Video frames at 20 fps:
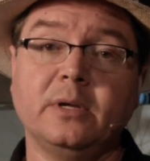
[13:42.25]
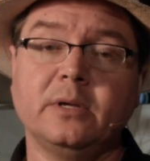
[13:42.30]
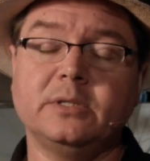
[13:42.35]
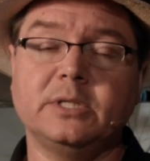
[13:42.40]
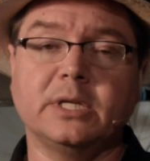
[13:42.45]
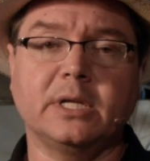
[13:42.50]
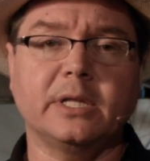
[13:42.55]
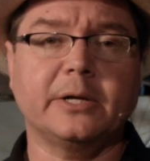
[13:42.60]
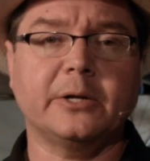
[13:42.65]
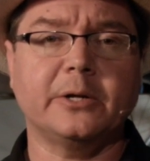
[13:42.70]

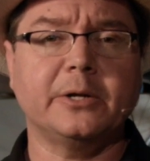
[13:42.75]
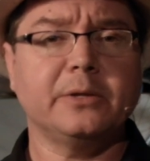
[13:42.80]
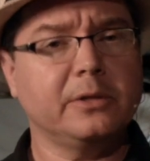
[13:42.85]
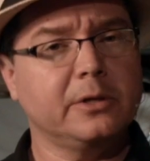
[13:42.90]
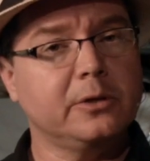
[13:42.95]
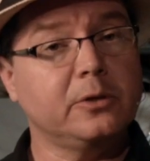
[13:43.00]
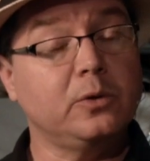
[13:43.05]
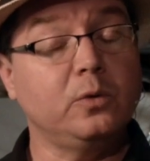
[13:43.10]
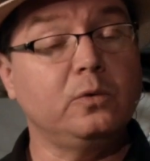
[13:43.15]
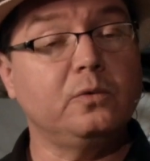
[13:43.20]
declaring
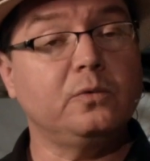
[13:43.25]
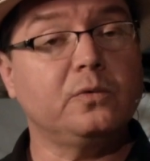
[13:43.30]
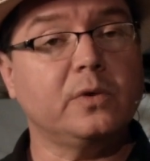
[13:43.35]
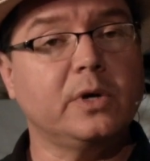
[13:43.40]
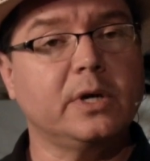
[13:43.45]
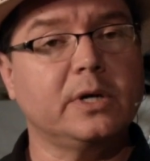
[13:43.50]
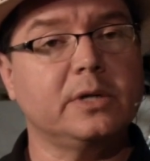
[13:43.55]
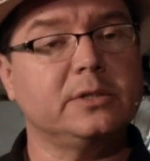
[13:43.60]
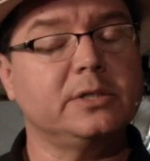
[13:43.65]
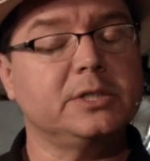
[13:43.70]
that you've
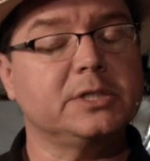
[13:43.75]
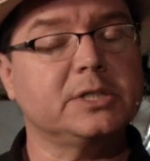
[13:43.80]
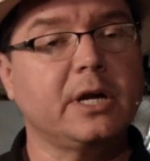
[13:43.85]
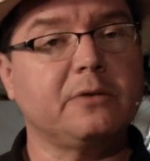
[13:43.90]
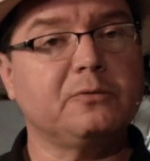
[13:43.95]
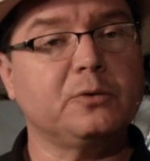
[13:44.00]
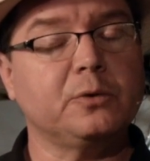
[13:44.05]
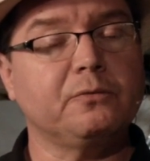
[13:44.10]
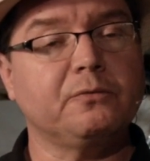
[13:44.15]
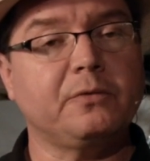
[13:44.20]

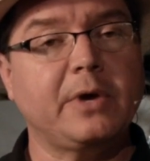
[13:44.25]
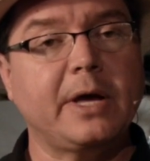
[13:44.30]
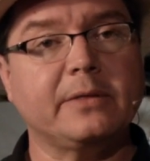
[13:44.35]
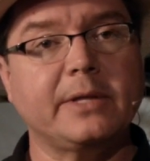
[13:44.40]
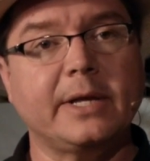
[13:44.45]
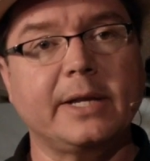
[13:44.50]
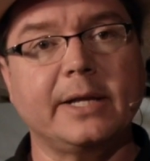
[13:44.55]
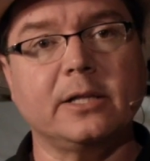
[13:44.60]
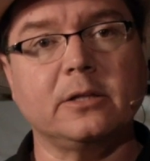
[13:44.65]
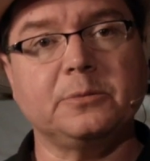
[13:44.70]
discovered and found
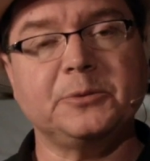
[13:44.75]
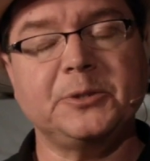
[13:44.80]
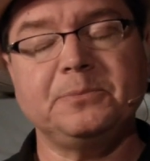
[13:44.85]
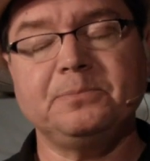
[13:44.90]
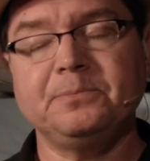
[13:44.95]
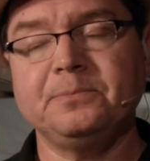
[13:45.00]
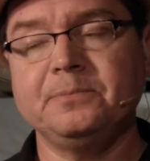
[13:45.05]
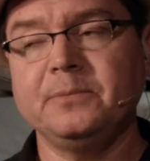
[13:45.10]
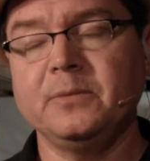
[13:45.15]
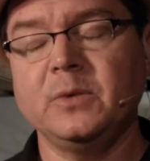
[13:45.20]
that element.
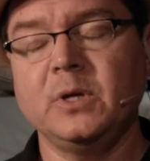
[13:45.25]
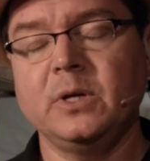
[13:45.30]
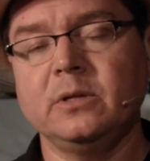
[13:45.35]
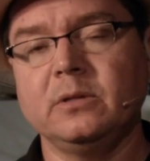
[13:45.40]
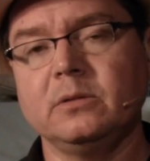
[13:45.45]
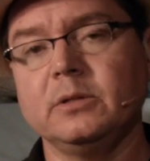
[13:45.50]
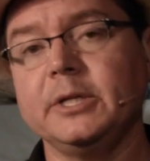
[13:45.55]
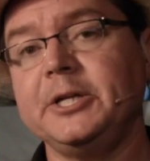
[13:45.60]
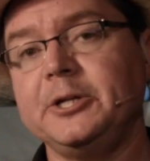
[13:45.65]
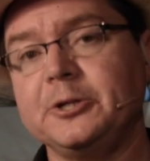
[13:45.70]

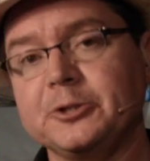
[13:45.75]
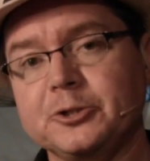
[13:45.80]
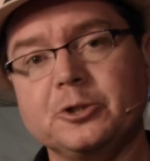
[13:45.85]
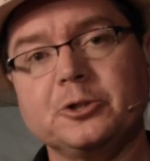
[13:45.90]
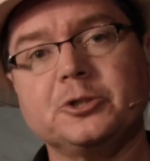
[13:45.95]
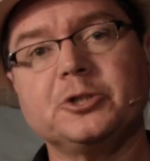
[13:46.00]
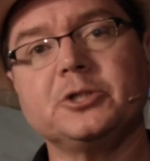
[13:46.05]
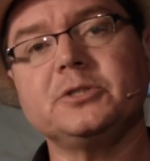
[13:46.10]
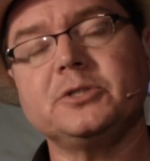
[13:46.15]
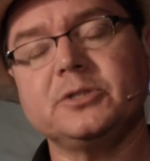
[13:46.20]
Linear
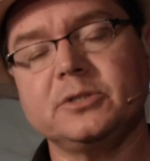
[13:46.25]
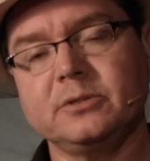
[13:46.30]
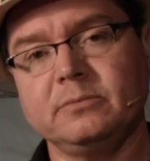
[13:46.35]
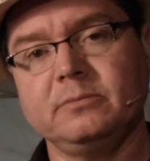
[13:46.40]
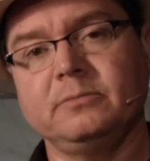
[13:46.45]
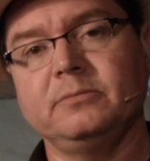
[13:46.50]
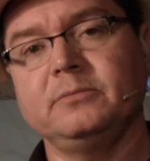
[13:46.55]
searches,